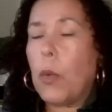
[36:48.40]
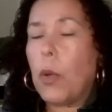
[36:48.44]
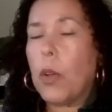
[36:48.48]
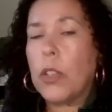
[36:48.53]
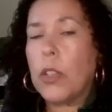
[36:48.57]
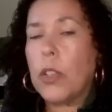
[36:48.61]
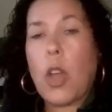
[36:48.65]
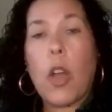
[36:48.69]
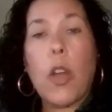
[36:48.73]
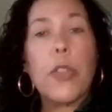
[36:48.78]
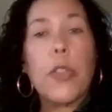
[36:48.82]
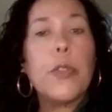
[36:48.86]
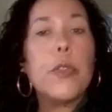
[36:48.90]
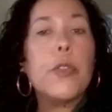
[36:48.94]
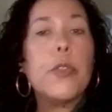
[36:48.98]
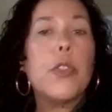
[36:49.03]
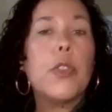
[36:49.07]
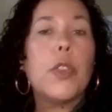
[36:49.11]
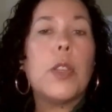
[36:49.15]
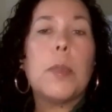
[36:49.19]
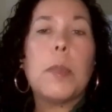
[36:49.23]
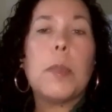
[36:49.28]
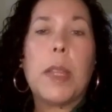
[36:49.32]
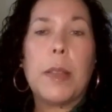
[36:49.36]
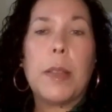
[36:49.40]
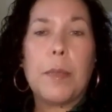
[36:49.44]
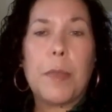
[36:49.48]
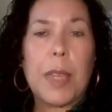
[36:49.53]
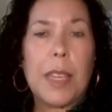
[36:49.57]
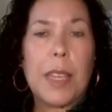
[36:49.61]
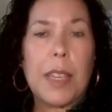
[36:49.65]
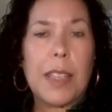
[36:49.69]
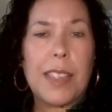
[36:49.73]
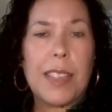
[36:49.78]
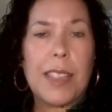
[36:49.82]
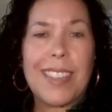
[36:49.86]
I worked all through treatment
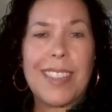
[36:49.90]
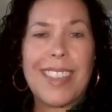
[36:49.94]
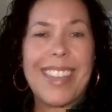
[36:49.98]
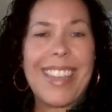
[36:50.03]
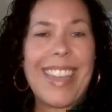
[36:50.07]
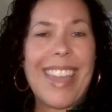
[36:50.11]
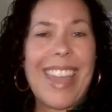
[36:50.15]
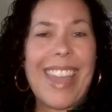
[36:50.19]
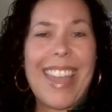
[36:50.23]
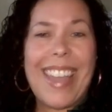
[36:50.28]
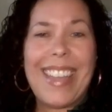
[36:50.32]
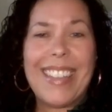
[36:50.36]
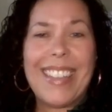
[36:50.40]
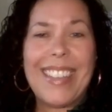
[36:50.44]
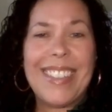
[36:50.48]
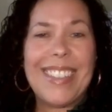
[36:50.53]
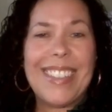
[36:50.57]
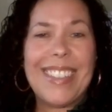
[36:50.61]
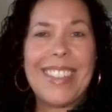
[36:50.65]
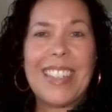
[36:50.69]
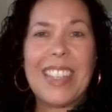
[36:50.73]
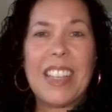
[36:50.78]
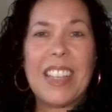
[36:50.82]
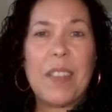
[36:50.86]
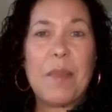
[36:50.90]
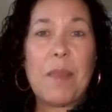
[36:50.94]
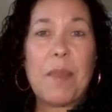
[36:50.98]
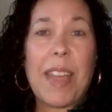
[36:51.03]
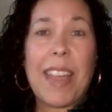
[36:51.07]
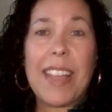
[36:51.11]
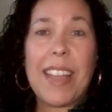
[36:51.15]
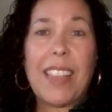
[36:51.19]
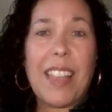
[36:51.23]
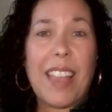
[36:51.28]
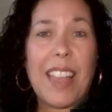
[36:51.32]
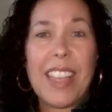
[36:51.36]
because, again,
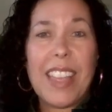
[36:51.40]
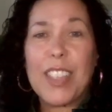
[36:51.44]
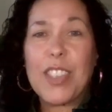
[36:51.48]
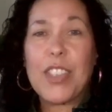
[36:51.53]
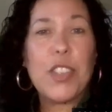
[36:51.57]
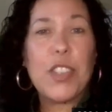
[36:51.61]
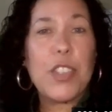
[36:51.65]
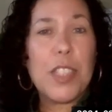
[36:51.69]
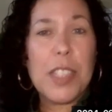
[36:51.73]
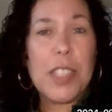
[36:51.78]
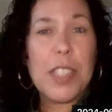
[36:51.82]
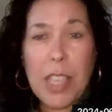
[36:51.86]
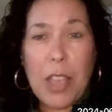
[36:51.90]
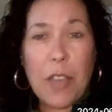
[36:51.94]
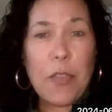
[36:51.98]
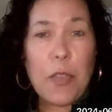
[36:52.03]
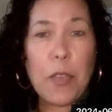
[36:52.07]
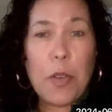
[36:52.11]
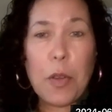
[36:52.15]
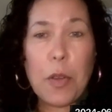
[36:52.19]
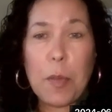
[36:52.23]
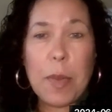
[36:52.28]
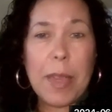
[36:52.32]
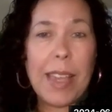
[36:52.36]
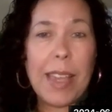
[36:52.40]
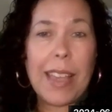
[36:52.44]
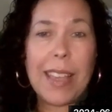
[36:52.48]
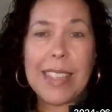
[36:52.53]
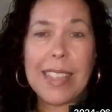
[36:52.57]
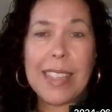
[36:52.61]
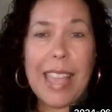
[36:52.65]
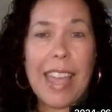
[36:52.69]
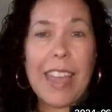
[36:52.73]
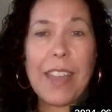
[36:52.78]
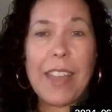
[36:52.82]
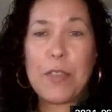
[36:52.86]
my clients shouldn't suffer
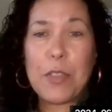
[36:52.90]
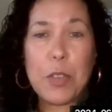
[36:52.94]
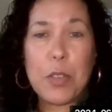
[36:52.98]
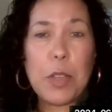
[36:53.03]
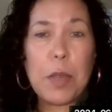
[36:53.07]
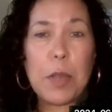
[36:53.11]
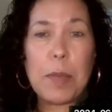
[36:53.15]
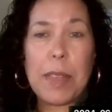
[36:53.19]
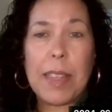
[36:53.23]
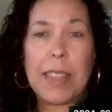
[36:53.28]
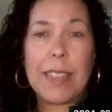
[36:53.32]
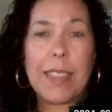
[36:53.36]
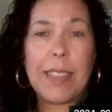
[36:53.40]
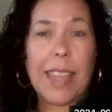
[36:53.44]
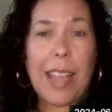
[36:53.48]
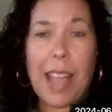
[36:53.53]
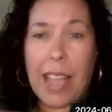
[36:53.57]
because I have treatment.